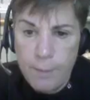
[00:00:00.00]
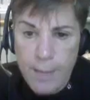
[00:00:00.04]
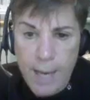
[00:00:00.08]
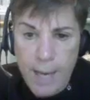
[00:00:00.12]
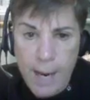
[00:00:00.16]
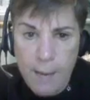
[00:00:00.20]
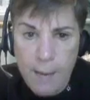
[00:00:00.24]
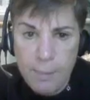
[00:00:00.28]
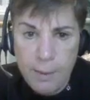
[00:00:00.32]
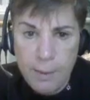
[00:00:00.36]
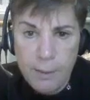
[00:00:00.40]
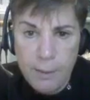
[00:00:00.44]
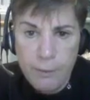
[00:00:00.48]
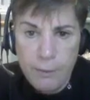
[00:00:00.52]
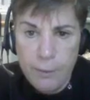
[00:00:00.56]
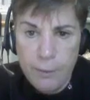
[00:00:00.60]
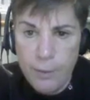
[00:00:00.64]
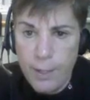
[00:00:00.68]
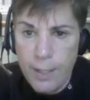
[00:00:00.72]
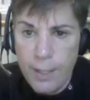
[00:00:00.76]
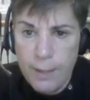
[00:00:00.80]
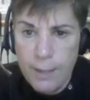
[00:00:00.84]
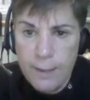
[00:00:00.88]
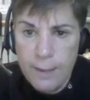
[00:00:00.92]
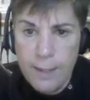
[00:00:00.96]
me happy if you
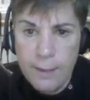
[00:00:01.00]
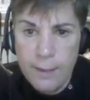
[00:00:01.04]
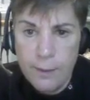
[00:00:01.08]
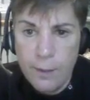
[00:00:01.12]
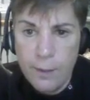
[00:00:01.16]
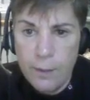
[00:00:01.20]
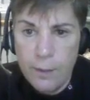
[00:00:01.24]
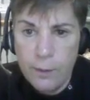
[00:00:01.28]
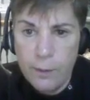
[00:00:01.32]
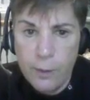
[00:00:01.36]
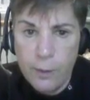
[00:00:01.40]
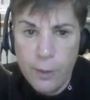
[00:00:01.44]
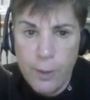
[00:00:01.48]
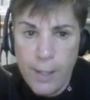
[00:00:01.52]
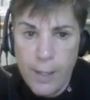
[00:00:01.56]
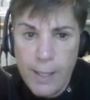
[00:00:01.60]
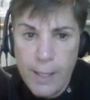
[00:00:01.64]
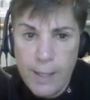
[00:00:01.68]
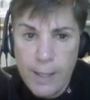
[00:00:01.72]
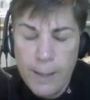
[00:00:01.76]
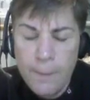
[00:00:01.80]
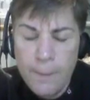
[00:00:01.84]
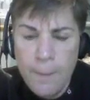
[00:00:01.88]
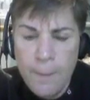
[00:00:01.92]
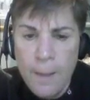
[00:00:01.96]
get a $10
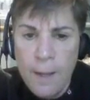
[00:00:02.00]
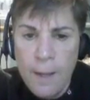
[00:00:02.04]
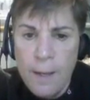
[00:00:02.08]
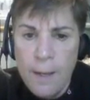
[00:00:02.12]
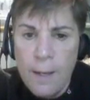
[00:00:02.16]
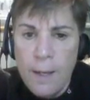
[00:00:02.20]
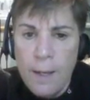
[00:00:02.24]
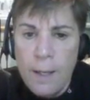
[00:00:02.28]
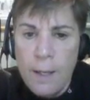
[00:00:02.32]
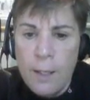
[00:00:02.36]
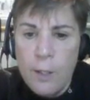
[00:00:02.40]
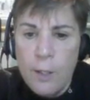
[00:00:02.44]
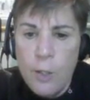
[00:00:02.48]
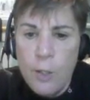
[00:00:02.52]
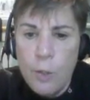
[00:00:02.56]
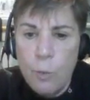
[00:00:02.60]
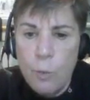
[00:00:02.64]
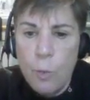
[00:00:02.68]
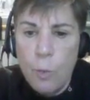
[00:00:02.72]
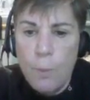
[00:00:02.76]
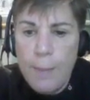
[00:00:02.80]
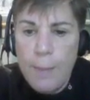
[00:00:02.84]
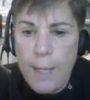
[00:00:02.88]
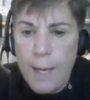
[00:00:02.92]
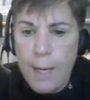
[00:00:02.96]
credit. You
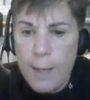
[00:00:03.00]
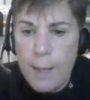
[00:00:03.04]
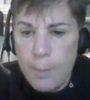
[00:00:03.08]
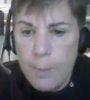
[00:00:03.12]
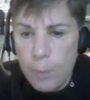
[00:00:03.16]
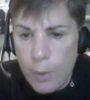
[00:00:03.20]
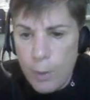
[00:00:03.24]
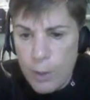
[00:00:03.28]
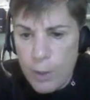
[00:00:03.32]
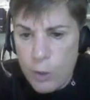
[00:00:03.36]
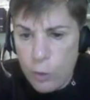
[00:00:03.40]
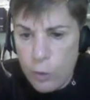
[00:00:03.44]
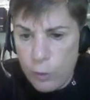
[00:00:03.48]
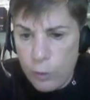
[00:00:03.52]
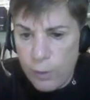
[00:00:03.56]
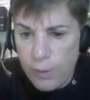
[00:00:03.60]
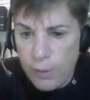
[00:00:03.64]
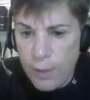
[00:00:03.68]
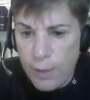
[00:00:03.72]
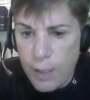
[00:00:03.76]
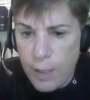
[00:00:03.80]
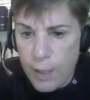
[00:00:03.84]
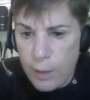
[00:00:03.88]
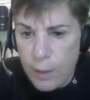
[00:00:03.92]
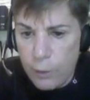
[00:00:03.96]
will be able, as you'll
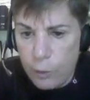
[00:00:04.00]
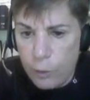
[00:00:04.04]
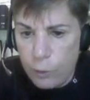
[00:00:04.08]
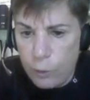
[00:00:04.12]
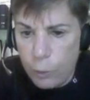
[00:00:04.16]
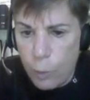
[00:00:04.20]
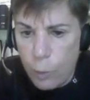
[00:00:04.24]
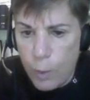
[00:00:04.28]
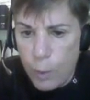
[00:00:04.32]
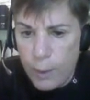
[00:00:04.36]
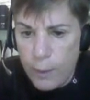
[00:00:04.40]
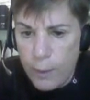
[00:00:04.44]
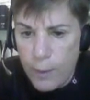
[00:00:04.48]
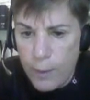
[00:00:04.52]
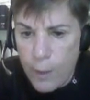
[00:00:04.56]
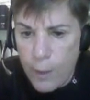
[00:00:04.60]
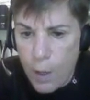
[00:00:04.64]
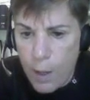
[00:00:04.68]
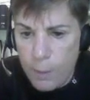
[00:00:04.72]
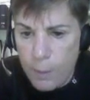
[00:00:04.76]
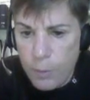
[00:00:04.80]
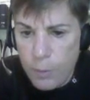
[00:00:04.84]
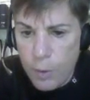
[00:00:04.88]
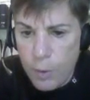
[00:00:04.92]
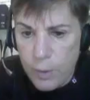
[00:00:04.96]
see, there's one of the
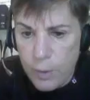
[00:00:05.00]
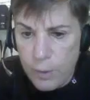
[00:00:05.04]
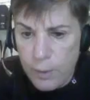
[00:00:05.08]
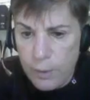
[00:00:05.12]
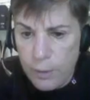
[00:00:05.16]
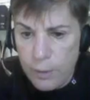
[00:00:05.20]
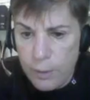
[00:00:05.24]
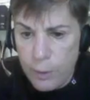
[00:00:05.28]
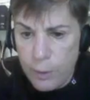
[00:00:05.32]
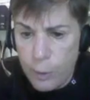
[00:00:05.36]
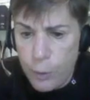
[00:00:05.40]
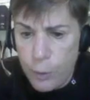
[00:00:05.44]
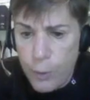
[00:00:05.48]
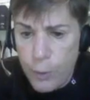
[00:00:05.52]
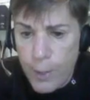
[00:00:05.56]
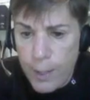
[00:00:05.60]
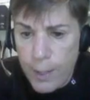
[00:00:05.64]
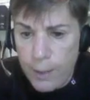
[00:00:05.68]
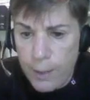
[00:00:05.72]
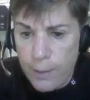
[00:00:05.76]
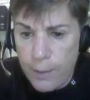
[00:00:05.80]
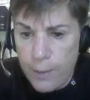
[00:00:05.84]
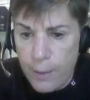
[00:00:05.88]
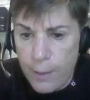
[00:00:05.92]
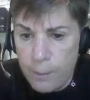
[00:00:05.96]
options is to
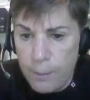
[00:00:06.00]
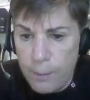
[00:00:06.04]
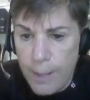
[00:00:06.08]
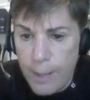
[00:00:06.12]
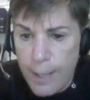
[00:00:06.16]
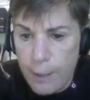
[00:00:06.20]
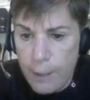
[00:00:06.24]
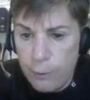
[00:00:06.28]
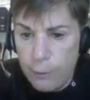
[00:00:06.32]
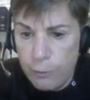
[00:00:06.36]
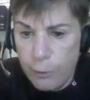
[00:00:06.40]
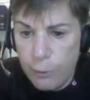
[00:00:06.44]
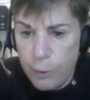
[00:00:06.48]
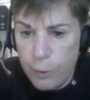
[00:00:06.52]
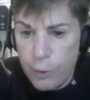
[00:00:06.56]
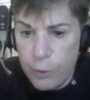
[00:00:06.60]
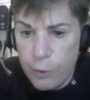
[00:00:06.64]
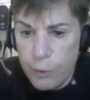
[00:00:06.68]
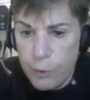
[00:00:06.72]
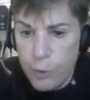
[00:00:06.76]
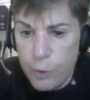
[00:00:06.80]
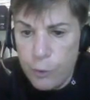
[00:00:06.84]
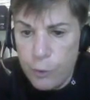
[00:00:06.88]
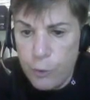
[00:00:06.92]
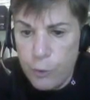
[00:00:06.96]
create a thumbnail for
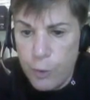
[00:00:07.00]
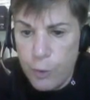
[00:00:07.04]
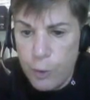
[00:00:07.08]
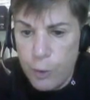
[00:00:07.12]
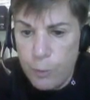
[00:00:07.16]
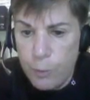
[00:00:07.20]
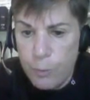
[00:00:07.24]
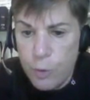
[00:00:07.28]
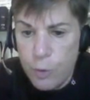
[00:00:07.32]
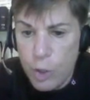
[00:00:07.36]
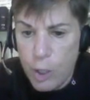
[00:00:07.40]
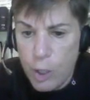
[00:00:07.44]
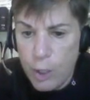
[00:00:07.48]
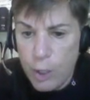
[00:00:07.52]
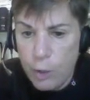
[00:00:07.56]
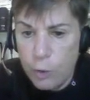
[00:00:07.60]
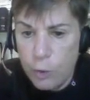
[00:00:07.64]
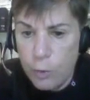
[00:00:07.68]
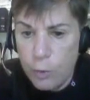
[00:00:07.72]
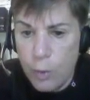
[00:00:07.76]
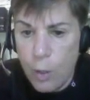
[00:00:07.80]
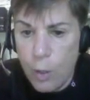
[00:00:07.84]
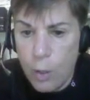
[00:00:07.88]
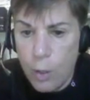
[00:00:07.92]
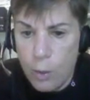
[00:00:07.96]
your YouTube
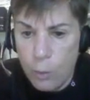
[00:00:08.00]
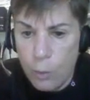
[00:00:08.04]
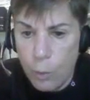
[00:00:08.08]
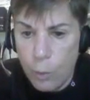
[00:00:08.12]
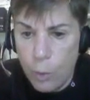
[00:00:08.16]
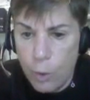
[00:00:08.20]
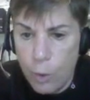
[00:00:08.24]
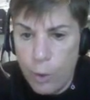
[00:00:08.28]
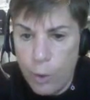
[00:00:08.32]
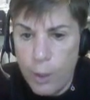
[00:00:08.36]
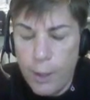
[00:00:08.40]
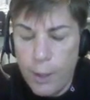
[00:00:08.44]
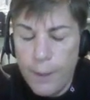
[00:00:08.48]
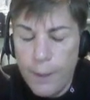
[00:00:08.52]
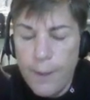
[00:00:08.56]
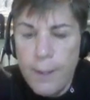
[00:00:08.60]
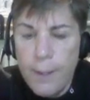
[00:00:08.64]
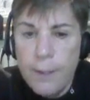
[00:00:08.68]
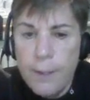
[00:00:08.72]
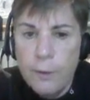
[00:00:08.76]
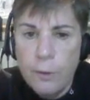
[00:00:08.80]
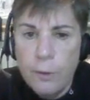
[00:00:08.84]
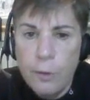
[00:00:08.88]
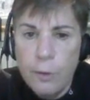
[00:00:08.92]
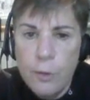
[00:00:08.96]
channel artwork.
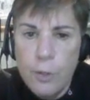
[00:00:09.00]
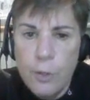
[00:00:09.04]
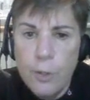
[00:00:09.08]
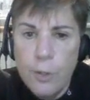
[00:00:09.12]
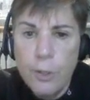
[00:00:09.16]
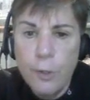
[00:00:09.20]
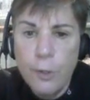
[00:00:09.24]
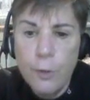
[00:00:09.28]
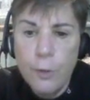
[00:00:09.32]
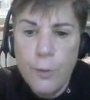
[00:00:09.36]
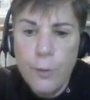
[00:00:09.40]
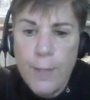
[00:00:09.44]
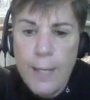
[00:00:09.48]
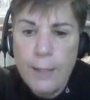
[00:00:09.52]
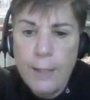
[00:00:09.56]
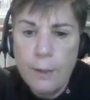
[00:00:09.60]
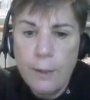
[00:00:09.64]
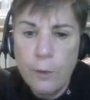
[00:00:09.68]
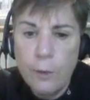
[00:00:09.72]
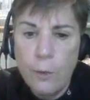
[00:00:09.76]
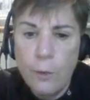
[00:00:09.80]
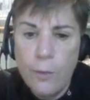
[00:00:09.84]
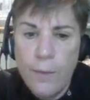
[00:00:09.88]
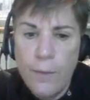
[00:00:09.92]
So you can create little